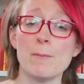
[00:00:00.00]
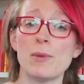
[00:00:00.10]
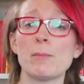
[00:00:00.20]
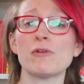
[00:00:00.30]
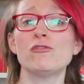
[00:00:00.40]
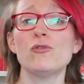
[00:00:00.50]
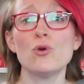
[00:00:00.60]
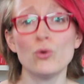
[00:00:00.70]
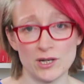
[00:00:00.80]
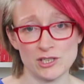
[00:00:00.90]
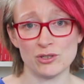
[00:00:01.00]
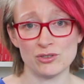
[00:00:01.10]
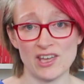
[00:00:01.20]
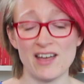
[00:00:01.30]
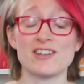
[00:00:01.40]
But before I
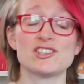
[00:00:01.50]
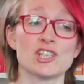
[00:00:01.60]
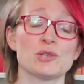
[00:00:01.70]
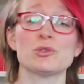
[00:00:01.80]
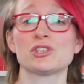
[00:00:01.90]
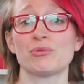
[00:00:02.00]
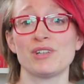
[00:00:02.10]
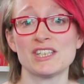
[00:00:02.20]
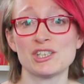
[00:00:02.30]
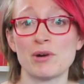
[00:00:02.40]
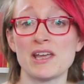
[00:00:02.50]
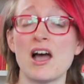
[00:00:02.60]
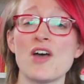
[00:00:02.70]
do that, I just want to reiterate,